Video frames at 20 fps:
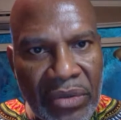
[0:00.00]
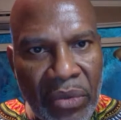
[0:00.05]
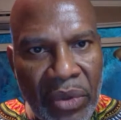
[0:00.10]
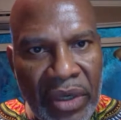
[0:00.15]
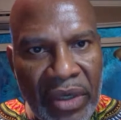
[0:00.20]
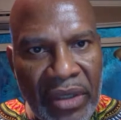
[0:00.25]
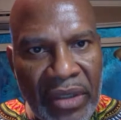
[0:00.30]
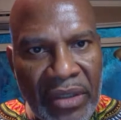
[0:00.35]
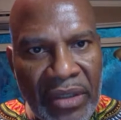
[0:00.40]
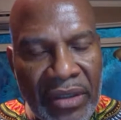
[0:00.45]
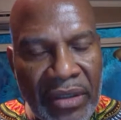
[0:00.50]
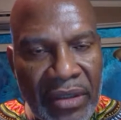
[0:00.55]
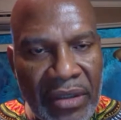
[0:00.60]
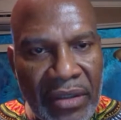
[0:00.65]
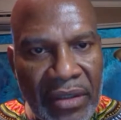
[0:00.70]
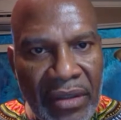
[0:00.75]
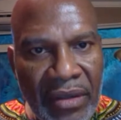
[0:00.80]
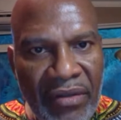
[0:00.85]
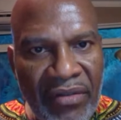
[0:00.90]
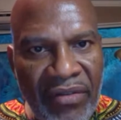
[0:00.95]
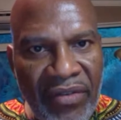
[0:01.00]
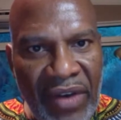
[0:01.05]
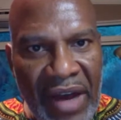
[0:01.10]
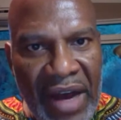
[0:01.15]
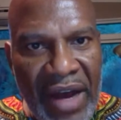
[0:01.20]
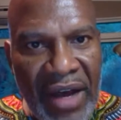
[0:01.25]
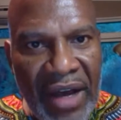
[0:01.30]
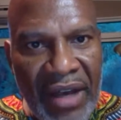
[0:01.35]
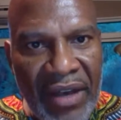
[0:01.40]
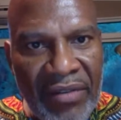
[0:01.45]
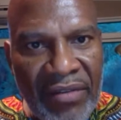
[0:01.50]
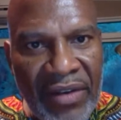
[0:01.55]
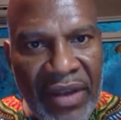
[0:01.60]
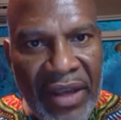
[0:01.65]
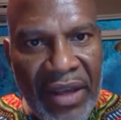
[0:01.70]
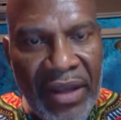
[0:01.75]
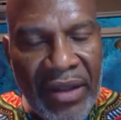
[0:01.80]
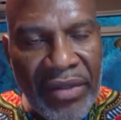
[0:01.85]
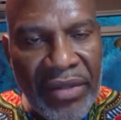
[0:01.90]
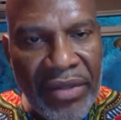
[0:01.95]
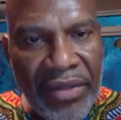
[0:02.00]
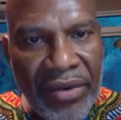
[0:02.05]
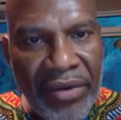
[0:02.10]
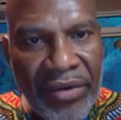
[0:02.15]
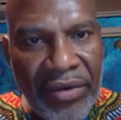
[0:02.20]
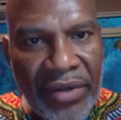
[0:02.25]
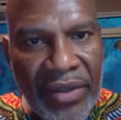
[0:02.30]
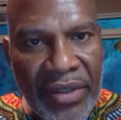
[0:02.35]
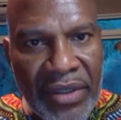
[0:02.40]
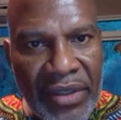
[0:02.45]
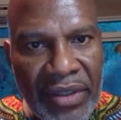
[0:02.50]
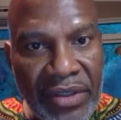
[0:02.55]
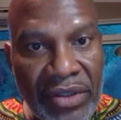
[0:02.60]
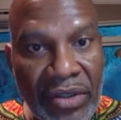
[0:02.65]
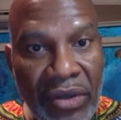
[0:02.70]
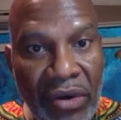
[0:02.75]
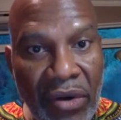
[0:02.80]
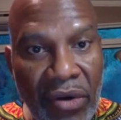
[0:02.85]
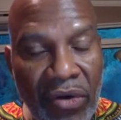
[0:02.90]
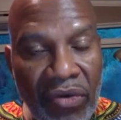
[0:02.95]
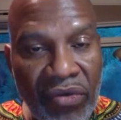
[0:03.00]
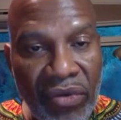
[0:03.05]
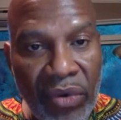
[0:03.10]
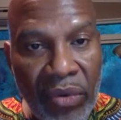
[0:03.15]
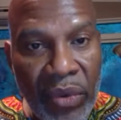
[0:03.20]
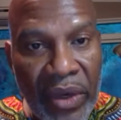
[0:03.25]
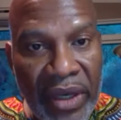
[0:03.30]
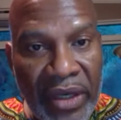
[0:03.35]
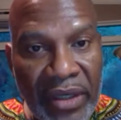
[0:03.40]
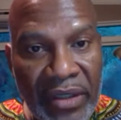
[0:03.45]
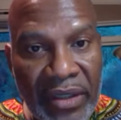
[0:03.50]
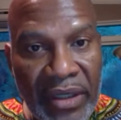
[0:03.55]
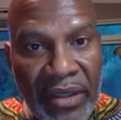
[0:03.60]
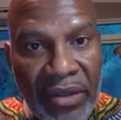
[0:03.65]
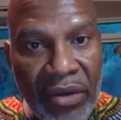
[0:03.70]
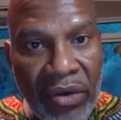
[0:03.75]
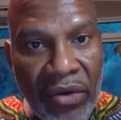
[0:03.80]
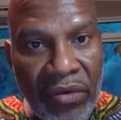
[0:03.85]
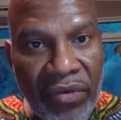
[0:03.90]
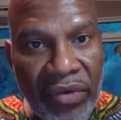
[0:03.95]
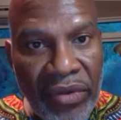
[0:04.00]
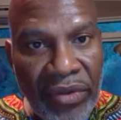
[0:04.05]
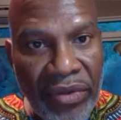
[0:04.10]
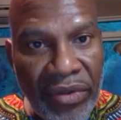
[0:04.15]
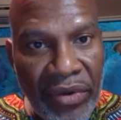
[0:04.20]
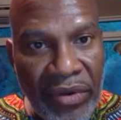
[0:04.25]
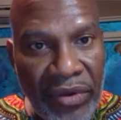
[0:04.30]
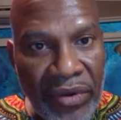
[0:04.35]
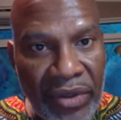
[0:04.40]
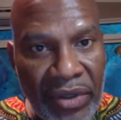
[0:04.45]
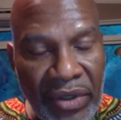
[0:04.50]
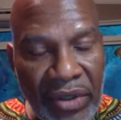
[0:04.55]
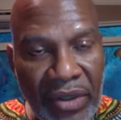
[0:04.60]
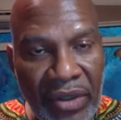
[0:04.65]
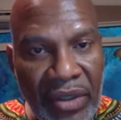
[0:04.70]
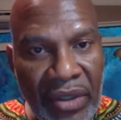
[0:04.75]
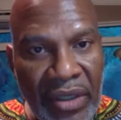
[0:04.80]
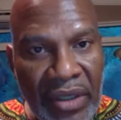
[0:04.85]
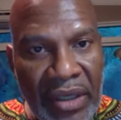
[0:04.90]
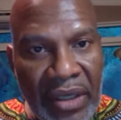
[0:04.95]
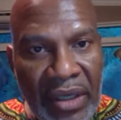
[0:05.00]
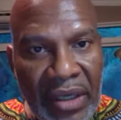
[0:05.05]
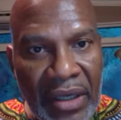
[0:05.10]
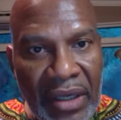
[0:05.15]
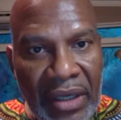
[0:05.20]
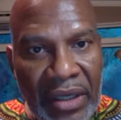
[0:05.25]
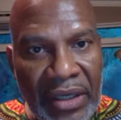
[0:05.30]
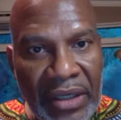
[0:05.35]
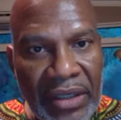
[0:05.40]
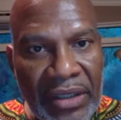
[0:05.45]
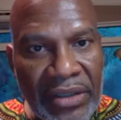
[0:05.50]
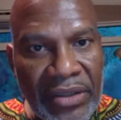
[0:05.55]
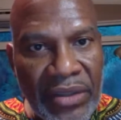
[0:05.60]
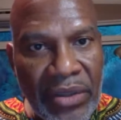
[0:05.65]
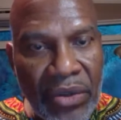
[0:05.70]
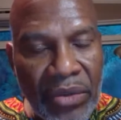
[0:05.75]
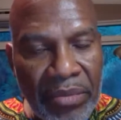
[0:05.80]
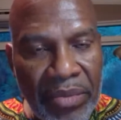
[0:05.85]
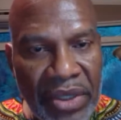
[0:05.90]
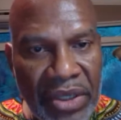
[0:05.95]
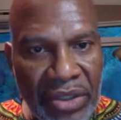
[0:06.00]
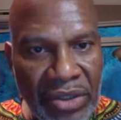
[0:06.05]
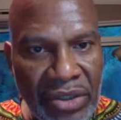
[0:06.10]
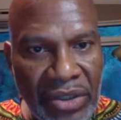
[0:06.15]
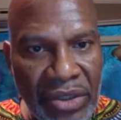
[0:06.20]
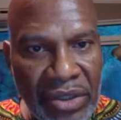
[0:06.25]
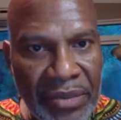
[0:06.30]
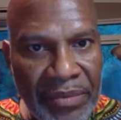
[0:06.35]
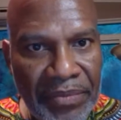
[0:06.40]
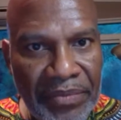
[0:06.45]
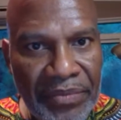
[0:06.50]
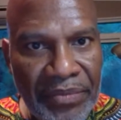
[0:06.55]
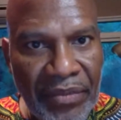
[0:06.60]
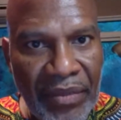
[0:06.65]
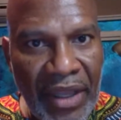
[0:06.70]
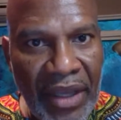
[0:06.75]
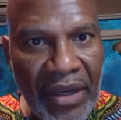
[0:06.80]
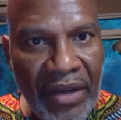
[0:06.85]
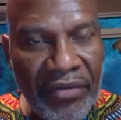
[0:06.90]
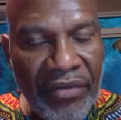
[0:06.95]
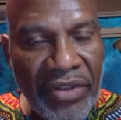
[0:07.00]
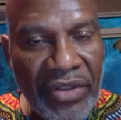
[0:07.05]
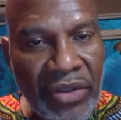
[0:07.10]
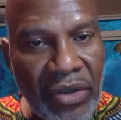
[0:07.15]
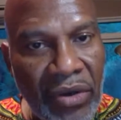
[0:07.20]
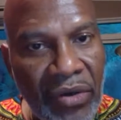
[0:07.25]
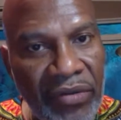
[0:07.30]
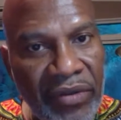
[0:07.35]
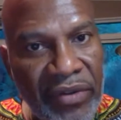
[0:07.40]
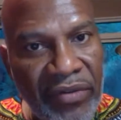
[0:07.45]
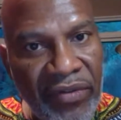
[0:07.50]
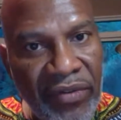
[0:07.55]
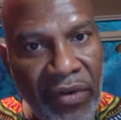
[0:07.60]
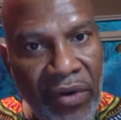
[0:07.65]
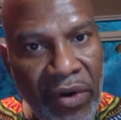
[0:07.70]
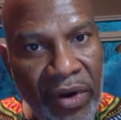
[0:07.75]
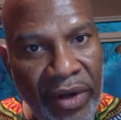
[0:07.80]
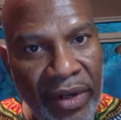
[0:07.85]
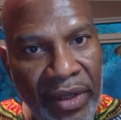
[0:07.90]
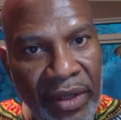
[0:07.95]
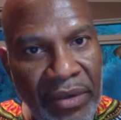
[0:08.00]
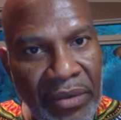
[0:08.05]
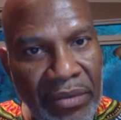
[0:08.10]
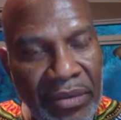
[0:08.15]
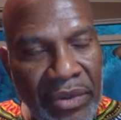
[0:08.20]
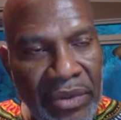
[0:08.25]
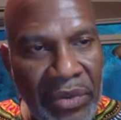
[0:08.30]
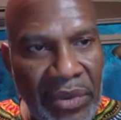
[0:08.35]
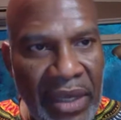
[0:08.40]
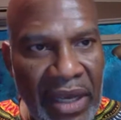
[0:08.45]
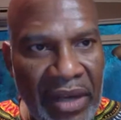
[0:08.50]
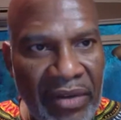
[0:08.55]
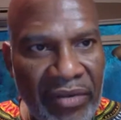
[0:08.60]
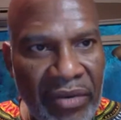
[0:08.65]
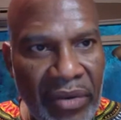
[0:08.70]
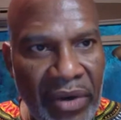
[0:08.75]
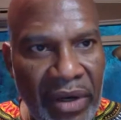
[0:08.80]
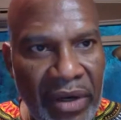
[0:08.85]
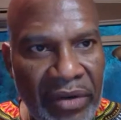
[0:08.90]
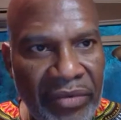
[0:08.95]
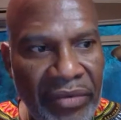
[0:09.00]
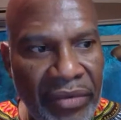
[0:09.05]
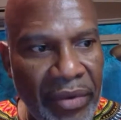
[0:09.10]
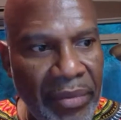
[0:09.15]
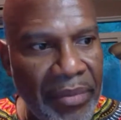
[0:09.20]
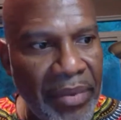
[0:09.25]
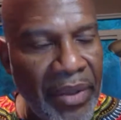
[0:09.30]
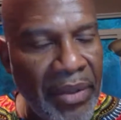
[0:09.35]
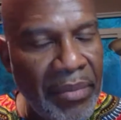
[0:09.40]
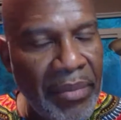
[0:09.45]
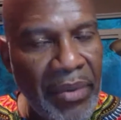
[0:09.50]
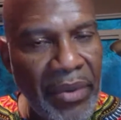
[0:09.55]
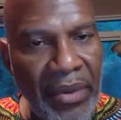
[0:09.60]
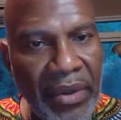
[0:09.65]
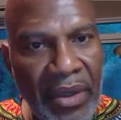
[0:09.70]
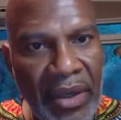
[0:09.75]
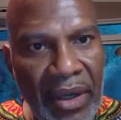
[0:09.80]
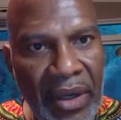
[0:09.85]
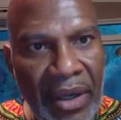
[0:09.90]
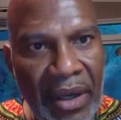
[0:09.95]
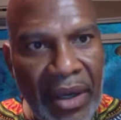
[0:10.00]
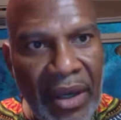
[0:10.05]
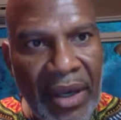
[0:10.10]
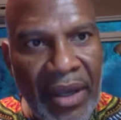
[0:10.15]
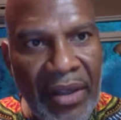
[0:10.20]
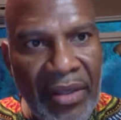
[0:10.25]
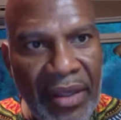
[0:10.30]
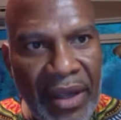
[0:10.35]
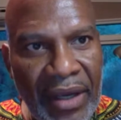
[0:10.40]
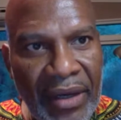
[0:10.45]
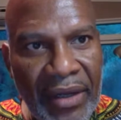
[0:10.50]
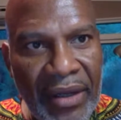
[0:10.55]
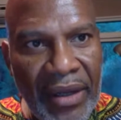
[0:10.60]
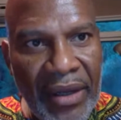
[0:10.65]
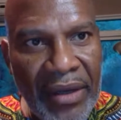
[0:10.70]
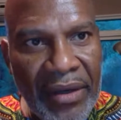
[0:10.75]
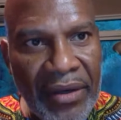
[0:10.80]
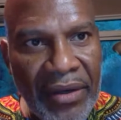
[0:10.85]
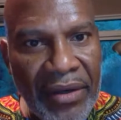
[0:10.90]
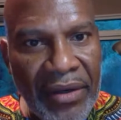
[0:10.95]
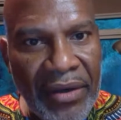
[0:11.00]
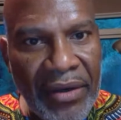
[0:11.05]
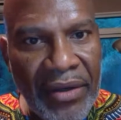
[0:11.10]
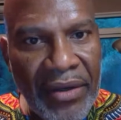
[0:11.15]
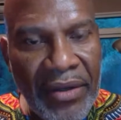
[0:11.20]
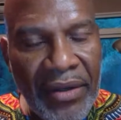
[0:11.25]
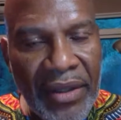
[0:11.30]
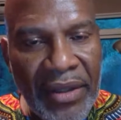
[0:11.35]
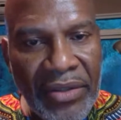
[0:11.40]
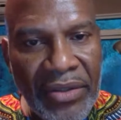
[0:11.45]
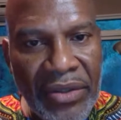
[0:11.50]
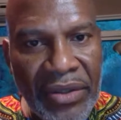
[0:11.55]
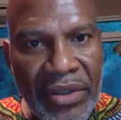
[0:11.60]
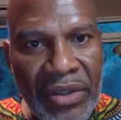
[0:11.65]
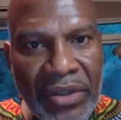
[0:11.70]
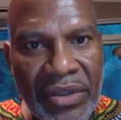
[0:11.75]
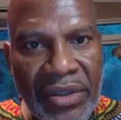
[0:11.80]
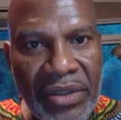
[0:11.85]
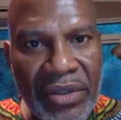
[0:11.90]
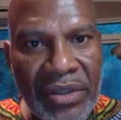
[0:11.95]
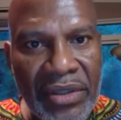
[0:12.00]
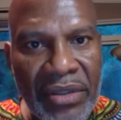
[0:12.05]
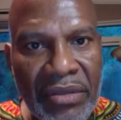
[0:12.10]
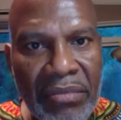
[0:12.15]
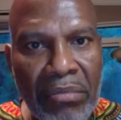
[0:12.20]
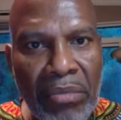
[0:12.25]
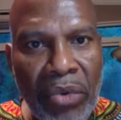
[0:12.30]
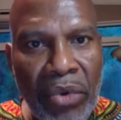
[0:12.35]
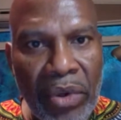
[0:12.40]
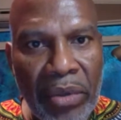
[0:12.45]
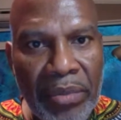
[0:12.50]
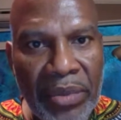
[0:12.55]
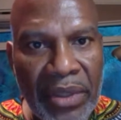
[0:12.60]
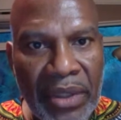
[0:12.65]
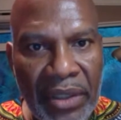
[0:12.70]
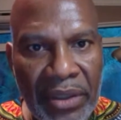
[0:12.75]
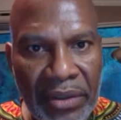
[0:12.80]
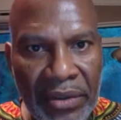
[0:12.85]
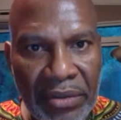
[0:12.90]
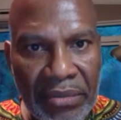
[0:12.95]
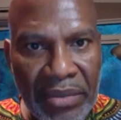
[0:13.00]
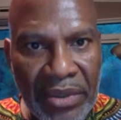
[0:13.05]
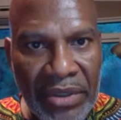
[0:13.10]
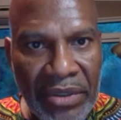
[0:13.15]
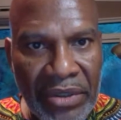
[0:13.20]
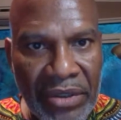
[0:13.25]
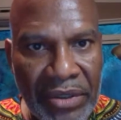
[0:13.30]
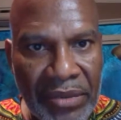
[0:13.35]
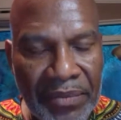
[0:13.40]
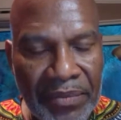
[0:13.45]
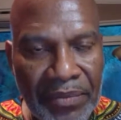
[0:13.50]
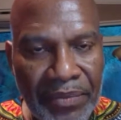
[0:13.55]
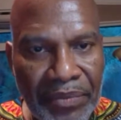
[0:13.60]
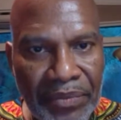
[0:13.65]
25 and 30 is overweight, and over 30 is obese. And if it's over 40, which we have quite a few people in that category, then you're considered morbidly obese.